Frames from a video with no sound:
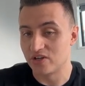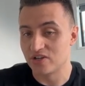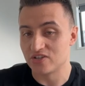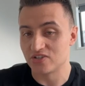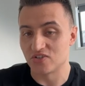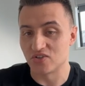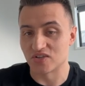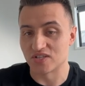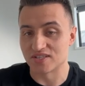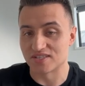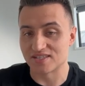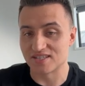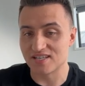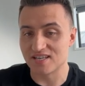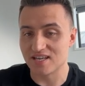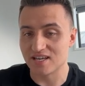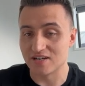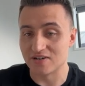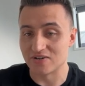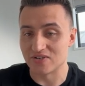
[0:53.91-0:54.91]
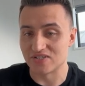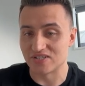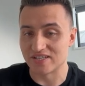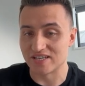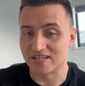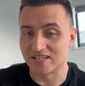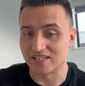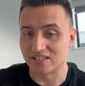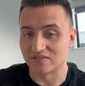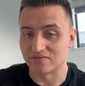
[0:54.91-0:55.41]
So you can see here, he's
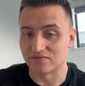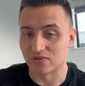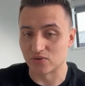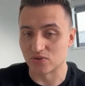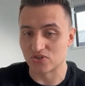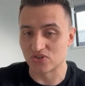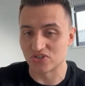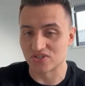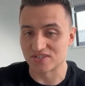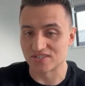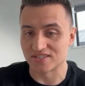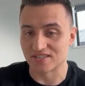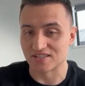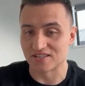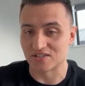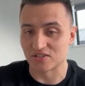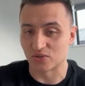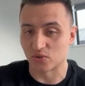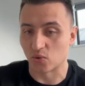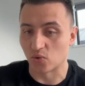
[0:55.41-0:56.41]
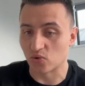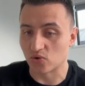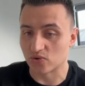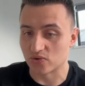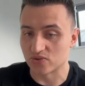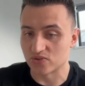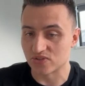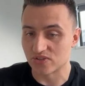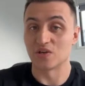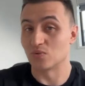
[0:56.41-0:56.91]
getting conversions in these
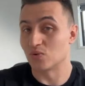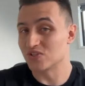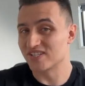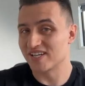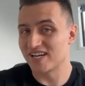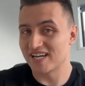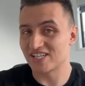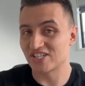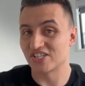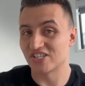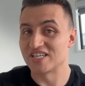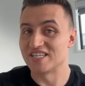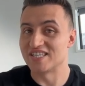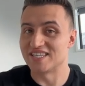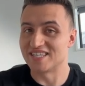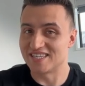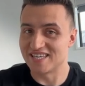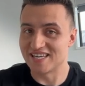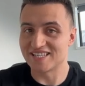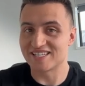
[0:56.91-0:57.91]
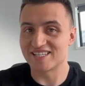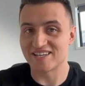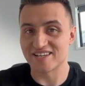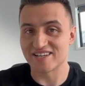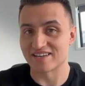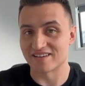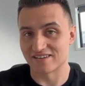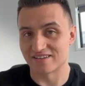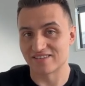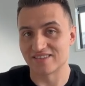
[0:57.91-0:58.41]
quarters. He wasn't actually
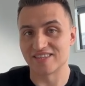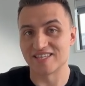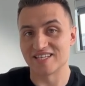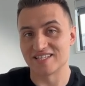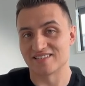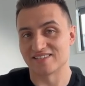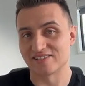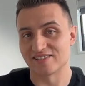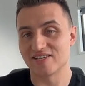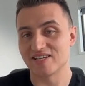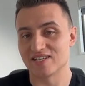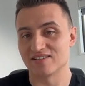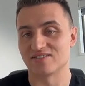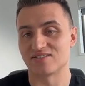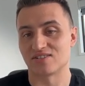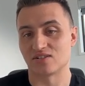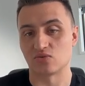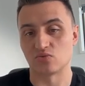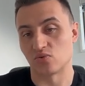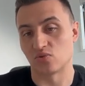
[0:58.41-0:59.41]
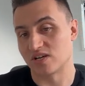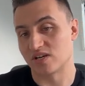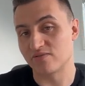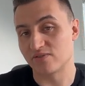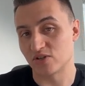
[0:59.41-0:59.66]
getting these leads. So whatever